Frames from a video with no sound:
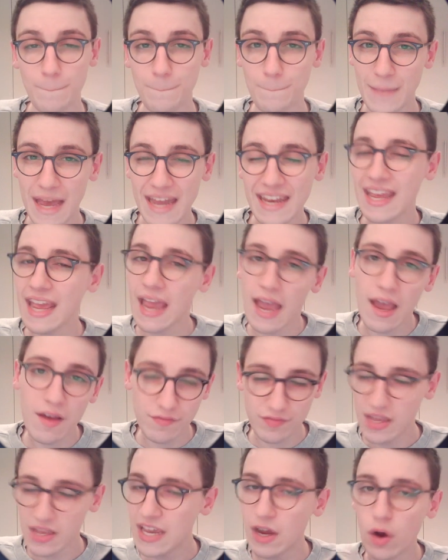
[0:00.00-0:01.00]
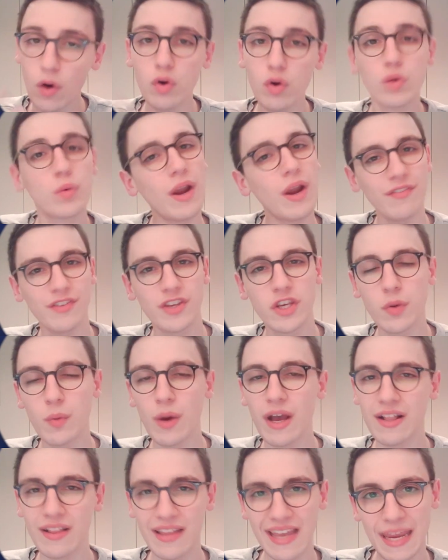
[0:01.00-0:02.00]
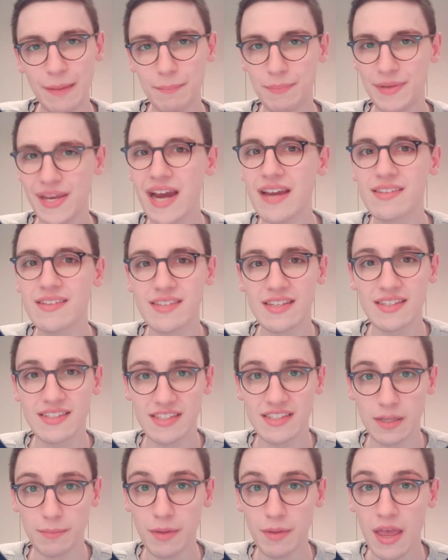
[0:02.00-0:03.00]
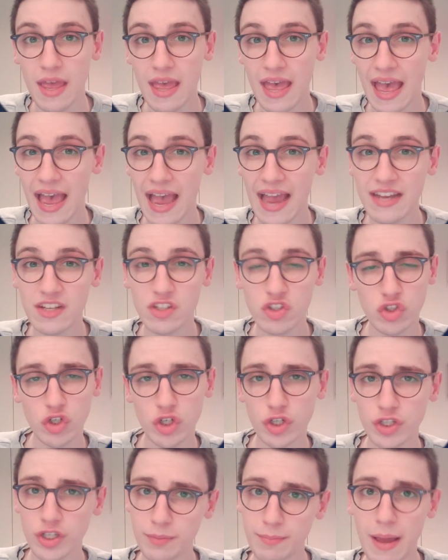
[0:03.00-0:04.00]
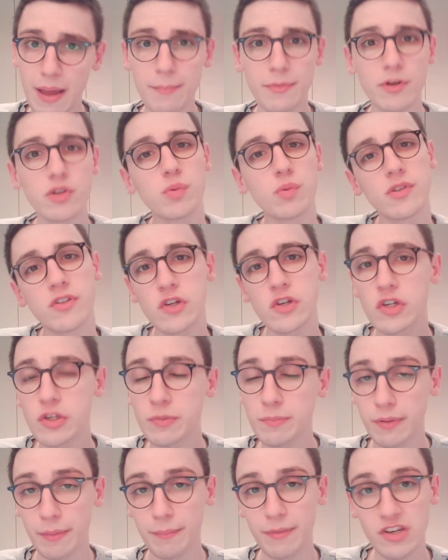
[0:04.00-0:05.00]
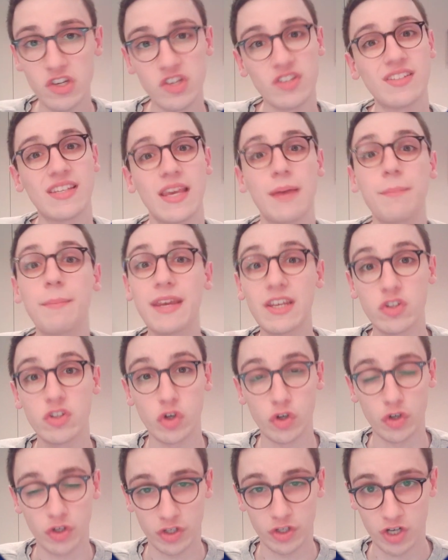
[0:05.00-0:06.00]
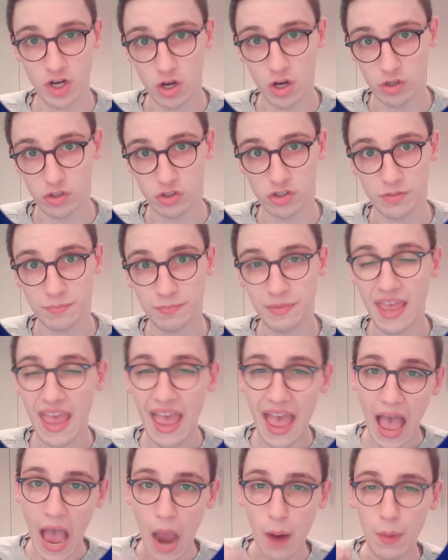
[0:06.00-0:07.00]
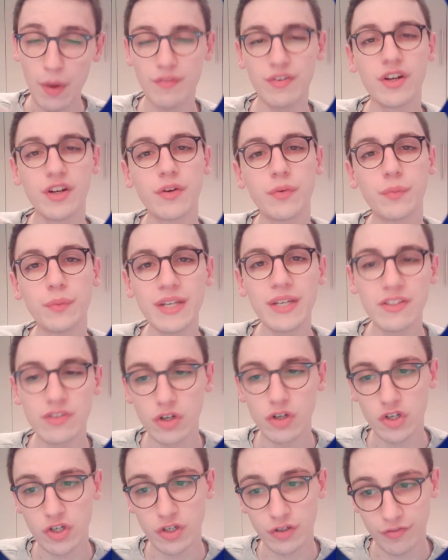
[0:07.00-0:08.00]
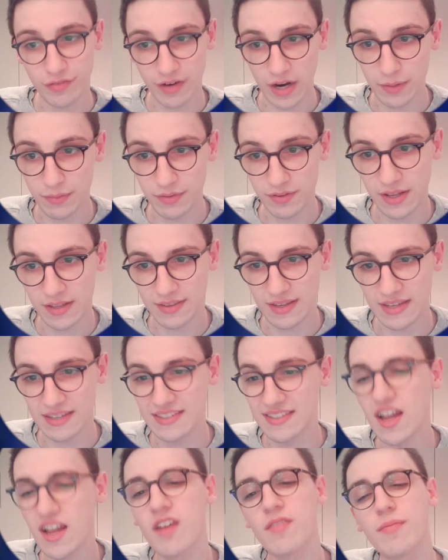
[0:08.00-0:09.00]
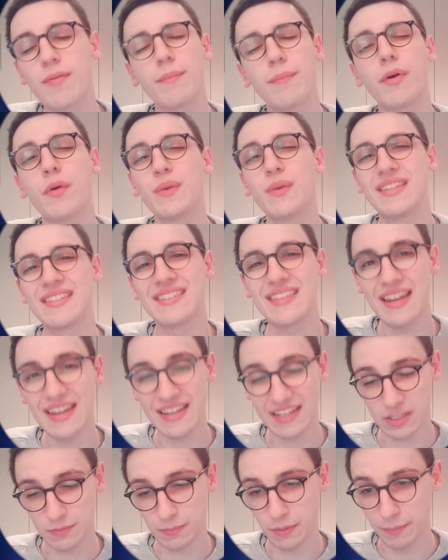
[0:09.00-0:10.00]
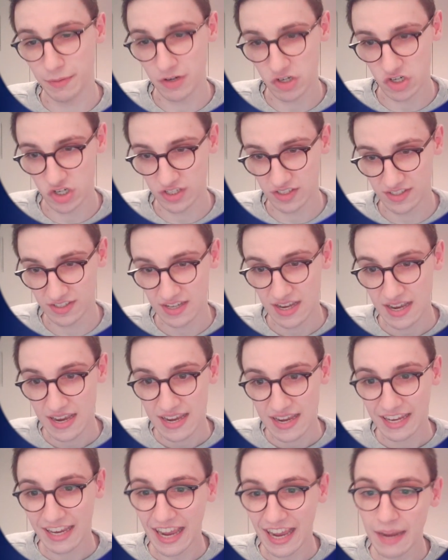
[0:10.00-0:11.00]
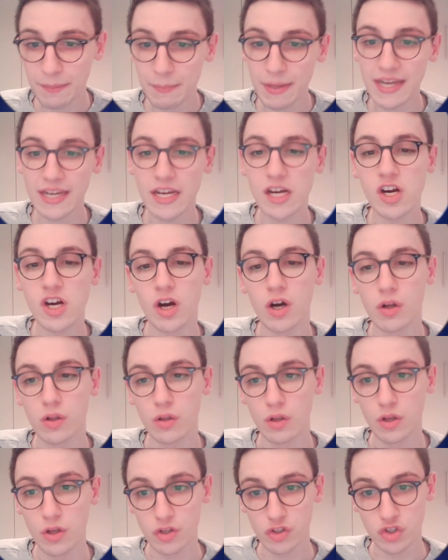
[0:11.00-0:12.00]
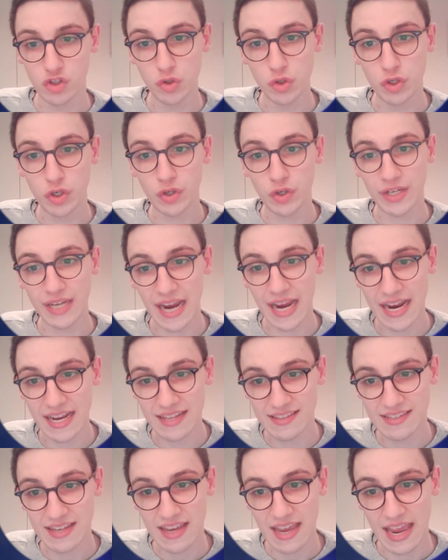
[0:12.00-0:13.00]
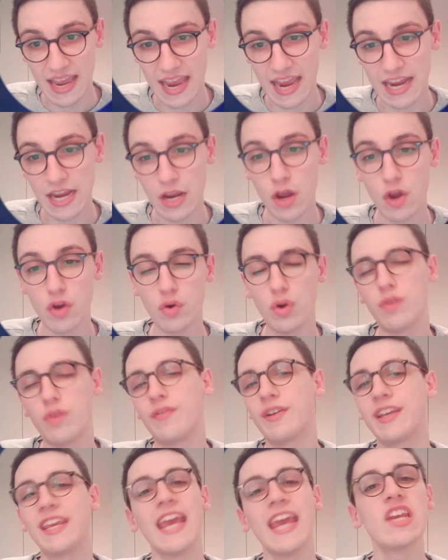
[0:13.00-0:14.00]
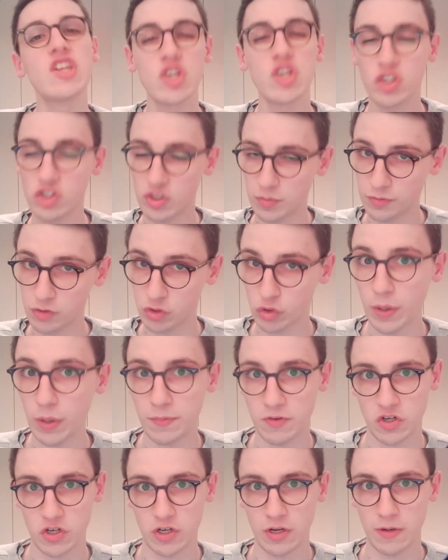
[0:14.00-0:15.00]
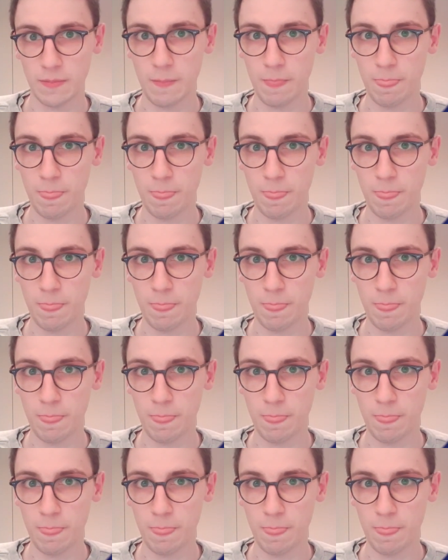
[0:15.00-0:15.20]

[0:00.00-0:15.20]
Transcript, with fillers: and they have a whole GraphQL API system and certain members with certain permissions can make certain calls. However, the researcher found that a staff member with settings permissions can make a call to create a notification subscription.